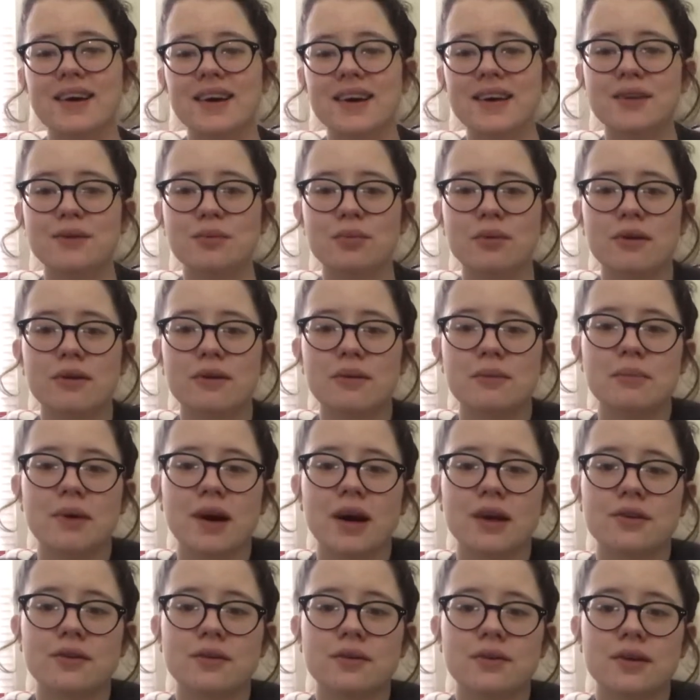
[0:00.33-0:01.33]
guys, welcome
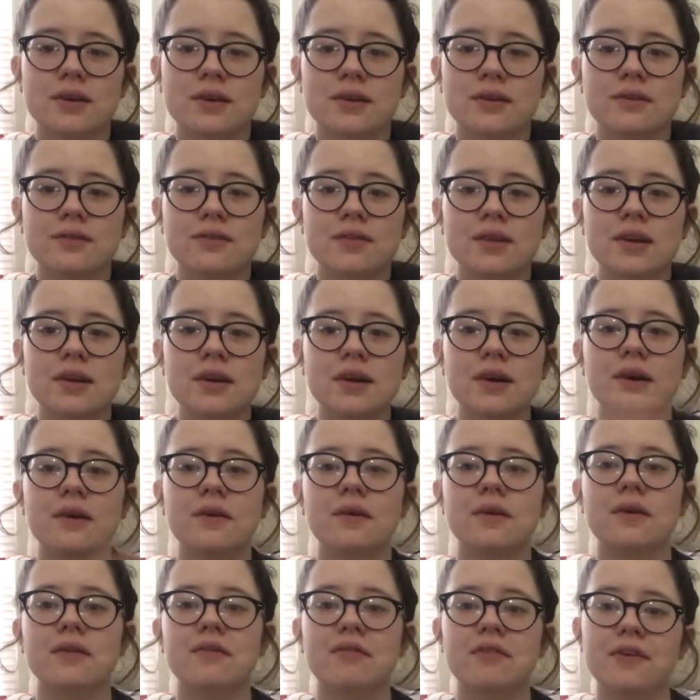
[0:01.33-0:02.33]
back to another
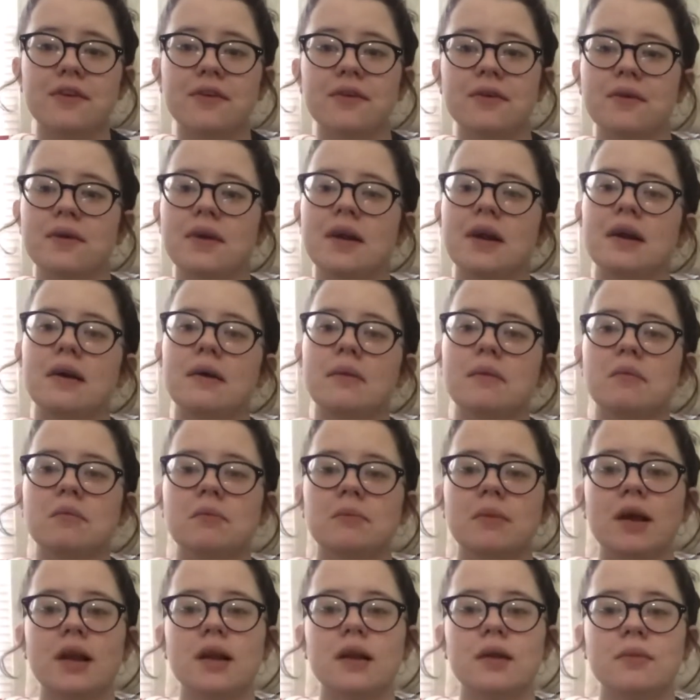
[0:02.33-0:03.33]
video. If you're new here,
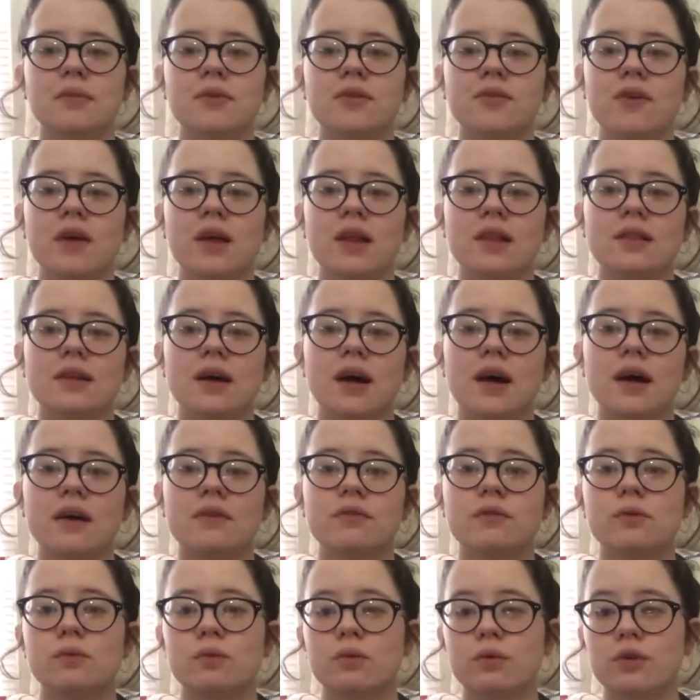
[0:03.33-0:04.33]
my name's Faith. I
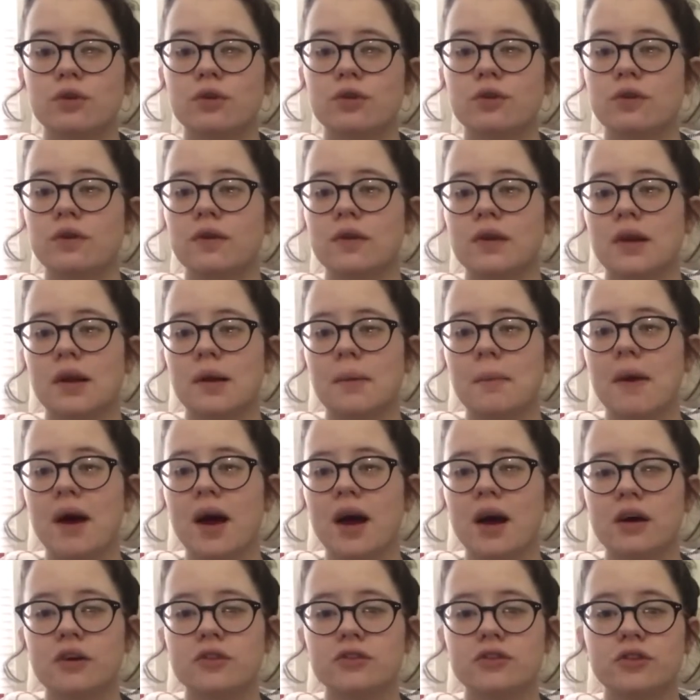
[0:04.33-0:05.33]
have a one-year-old named
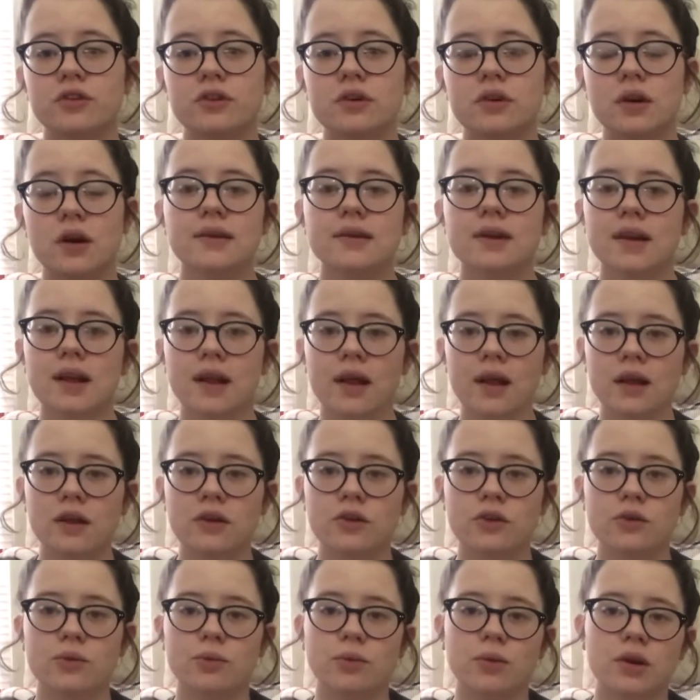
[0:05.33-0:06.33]
Asher. Today I
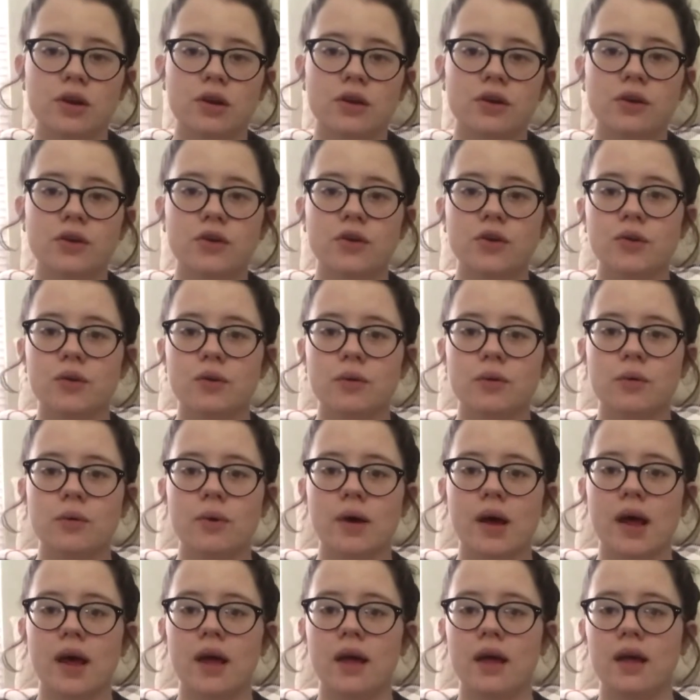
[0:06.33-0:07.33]
just wanted to do
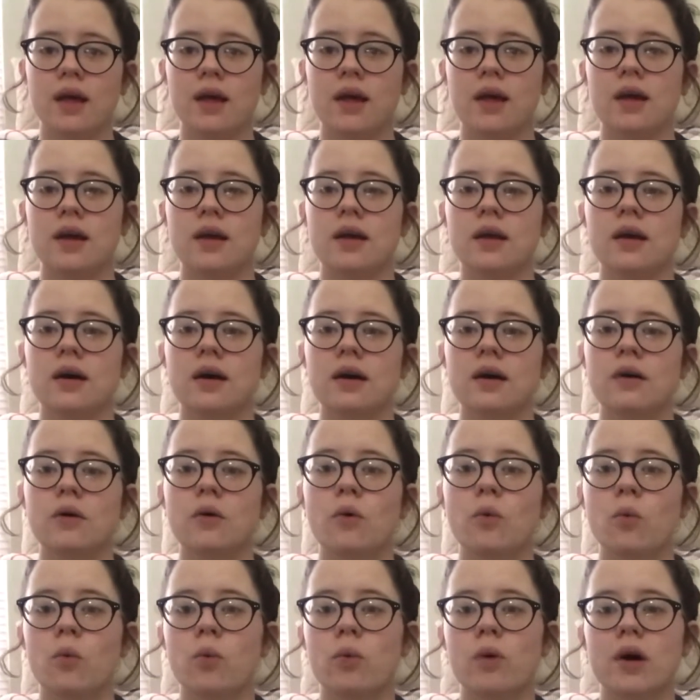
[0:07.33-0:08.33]
a
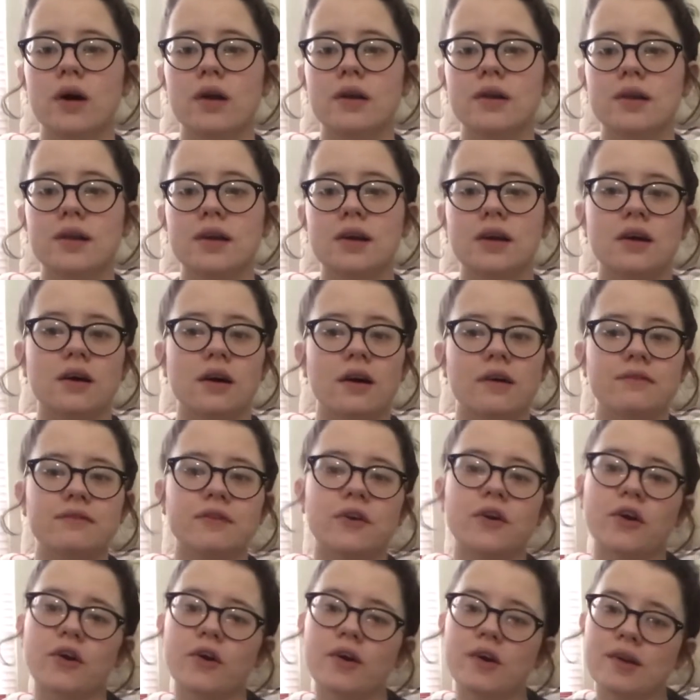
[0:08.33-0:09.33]
what he got
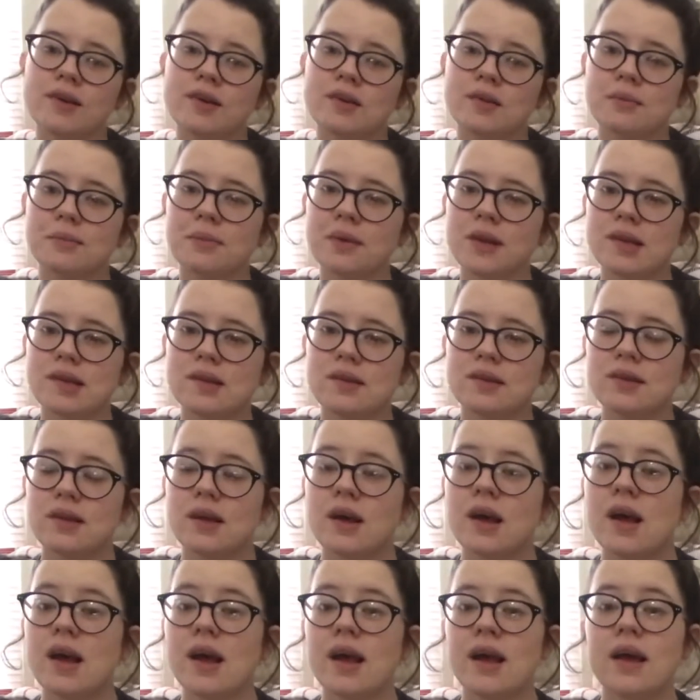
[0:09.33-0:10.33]
for Christmas.
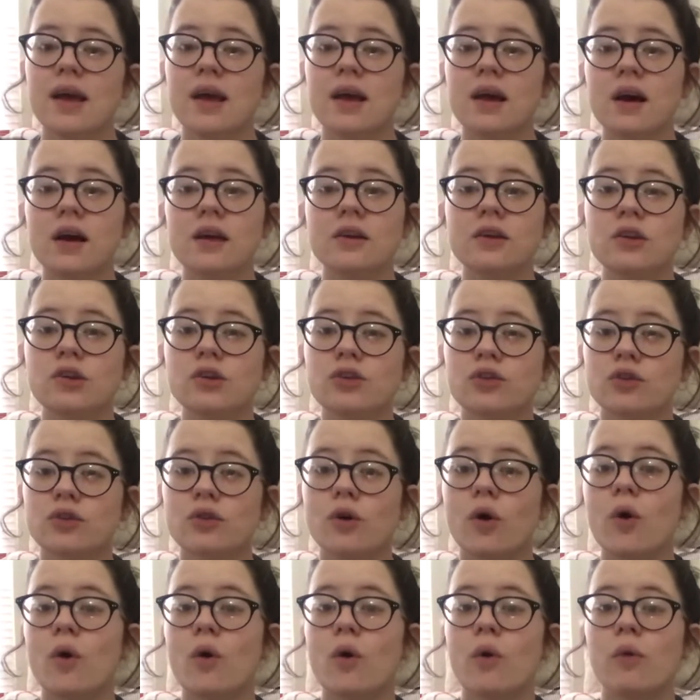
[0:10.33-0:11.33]
He got
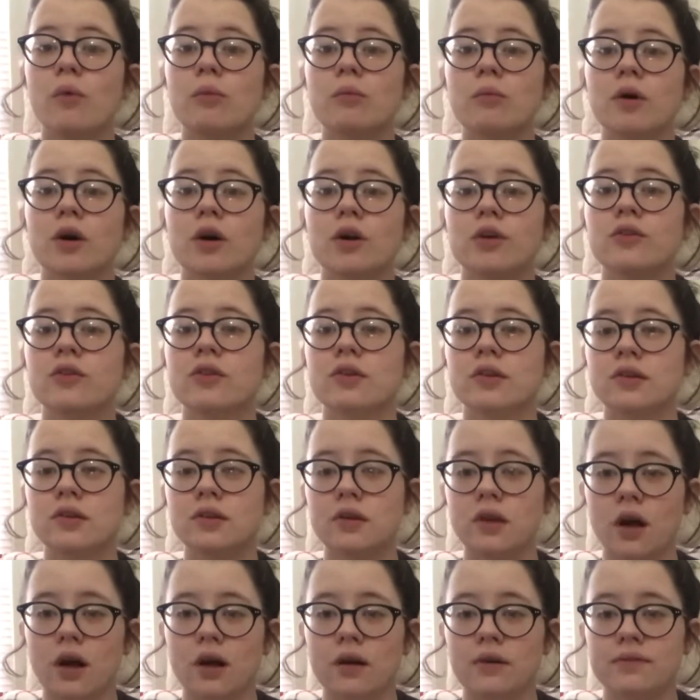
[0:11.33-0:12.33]
so much
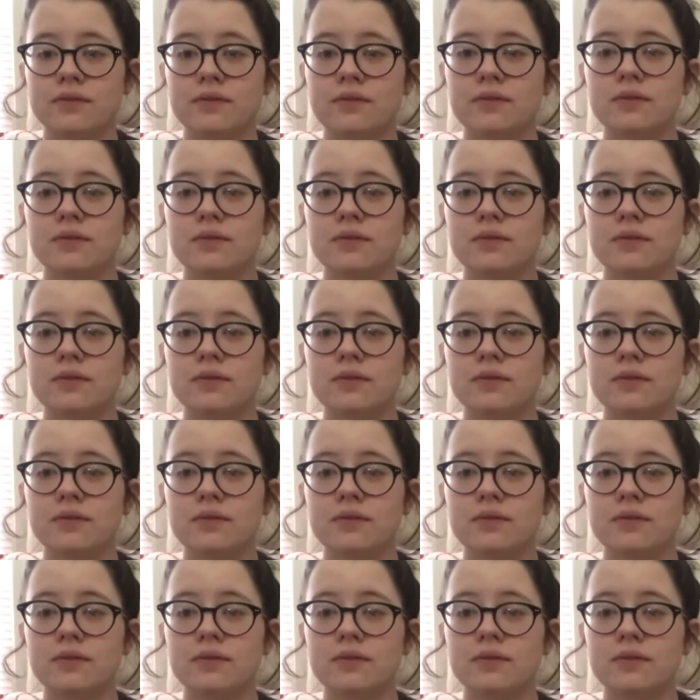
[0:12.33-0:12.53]
stuff.